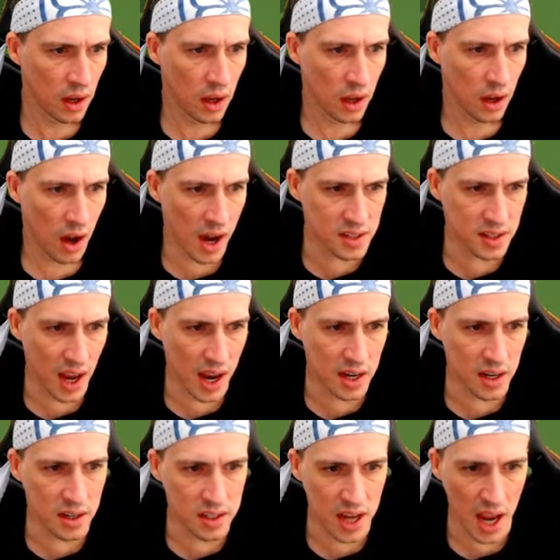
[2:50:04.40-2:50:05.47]
I stayed
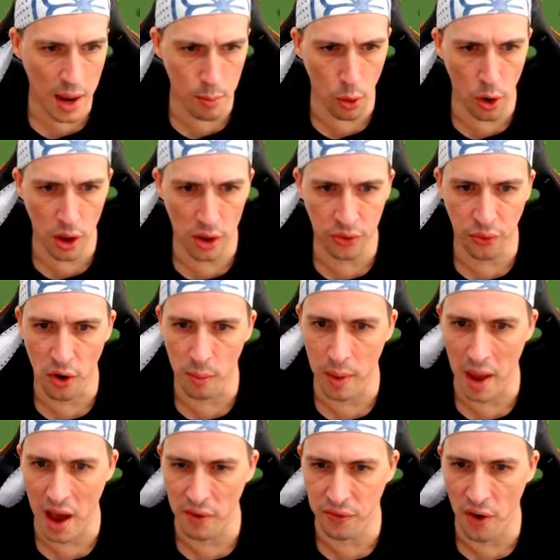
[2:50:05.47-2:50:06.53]
in Tamworth for
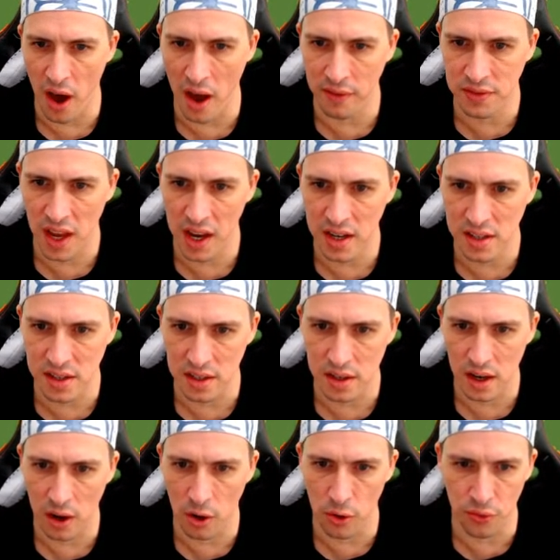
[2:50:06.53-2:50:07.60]
about 5 days
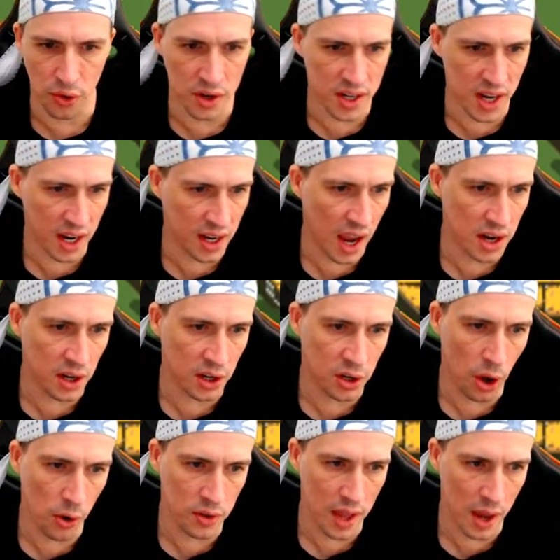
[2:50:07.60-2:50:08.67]
over a decade
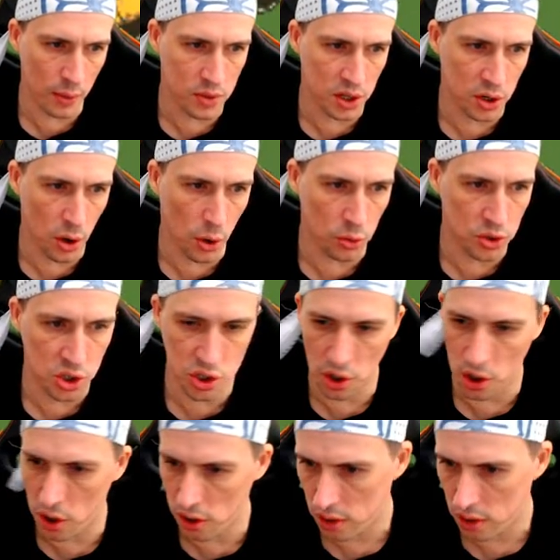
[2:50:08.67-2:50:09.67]
ago, and that was a culture shock.